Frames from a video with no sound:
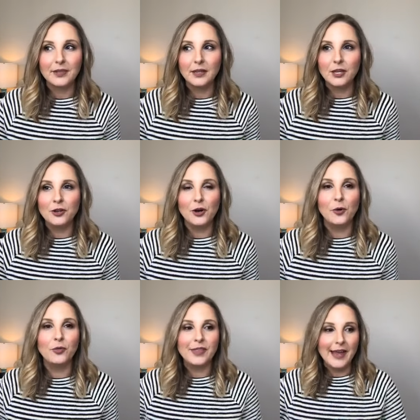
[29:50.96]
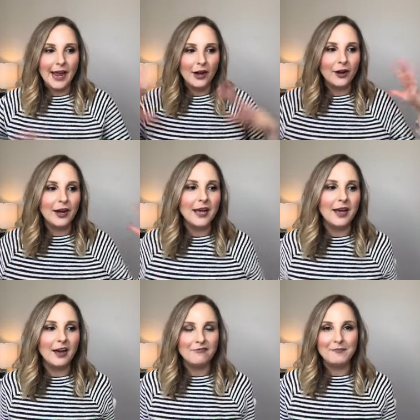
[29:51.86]
the
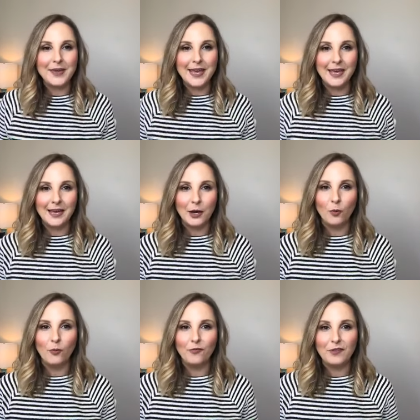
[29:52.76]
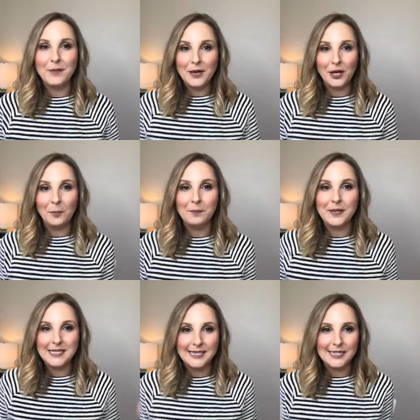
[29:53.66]
area of being a female
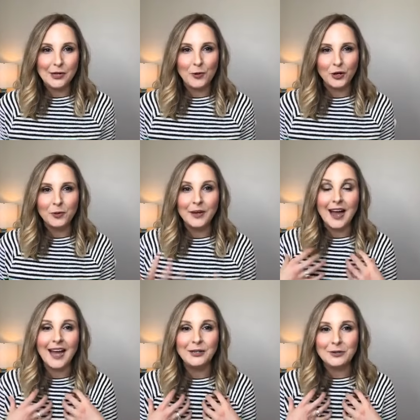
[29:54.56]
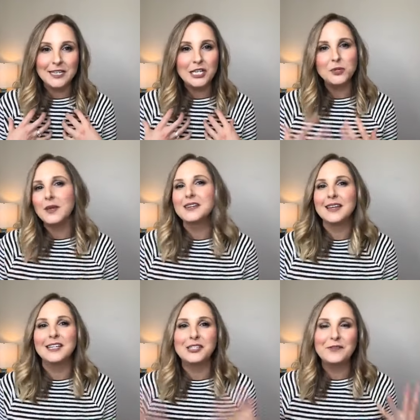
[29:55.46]
business owner, but I don't teach because
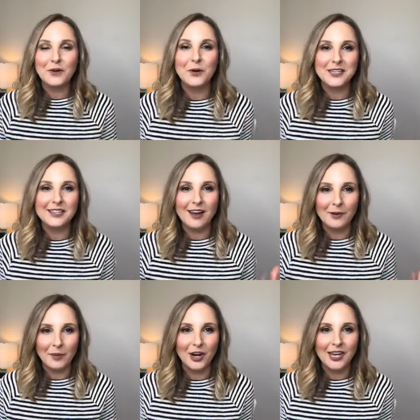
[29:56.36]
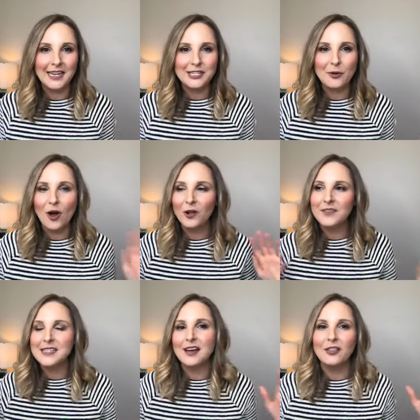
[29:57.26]
I just focus on marketing. So all of
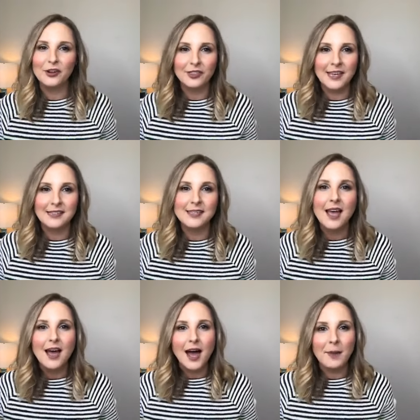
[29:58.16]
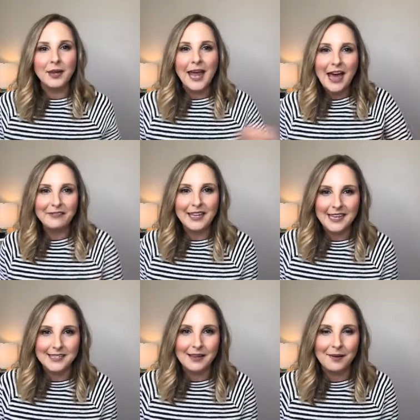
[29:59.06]
these other things, I'm going to have
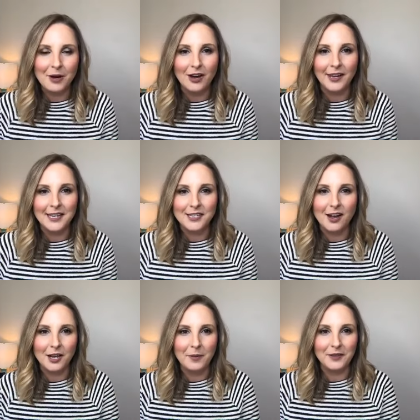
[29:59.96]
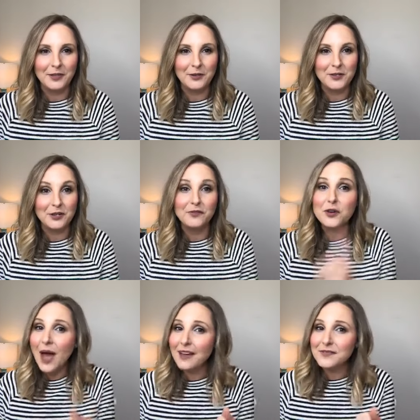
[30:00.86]
guests come on and talk about those. So if you
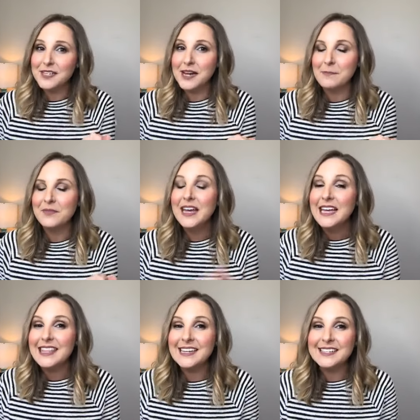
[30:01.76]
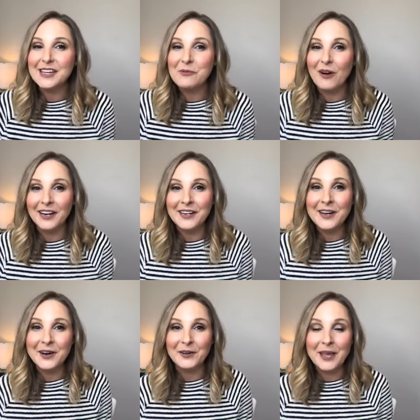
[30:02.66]
have some things that you want to
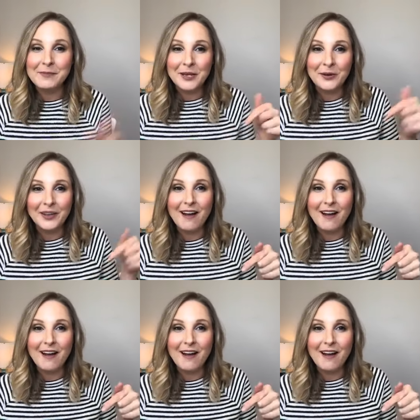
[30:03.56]
know, let me know in the